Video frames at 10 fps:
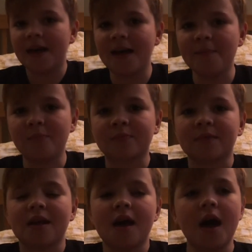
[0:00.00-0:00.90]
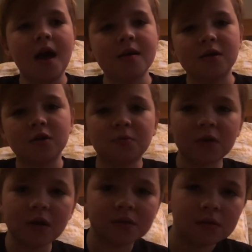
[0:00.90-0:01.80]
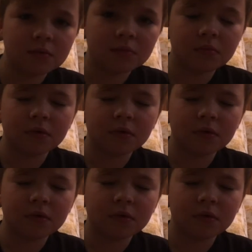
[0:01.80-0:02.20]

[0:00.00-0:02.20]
Um, uh, subscribe to